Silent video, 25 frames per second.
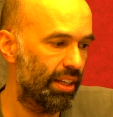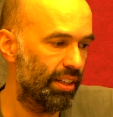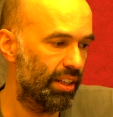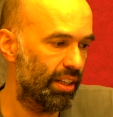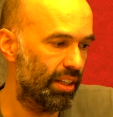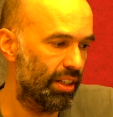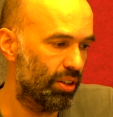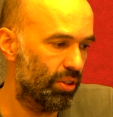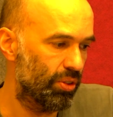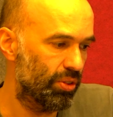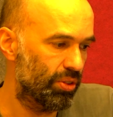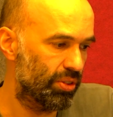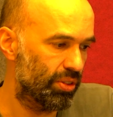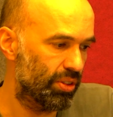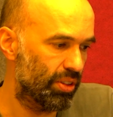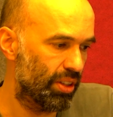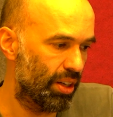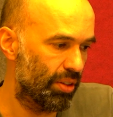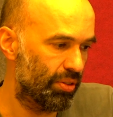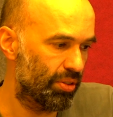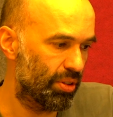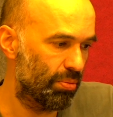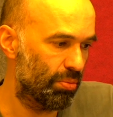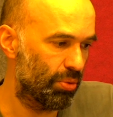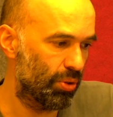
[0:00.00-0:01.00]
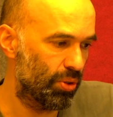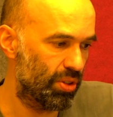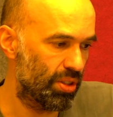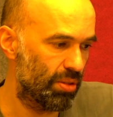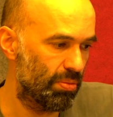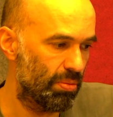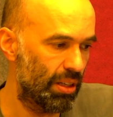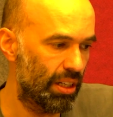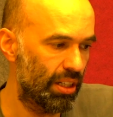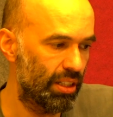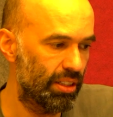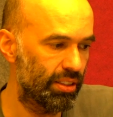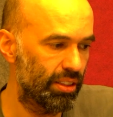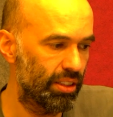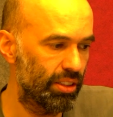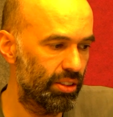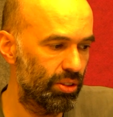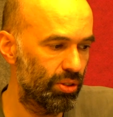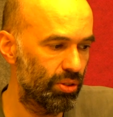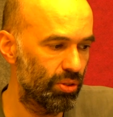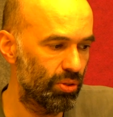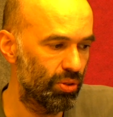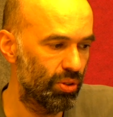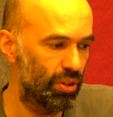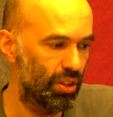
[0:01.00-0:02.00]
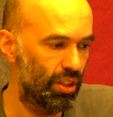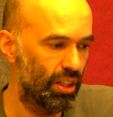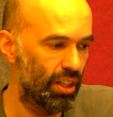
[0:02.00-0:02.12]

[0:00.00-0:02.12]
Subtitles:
I also have the possibility to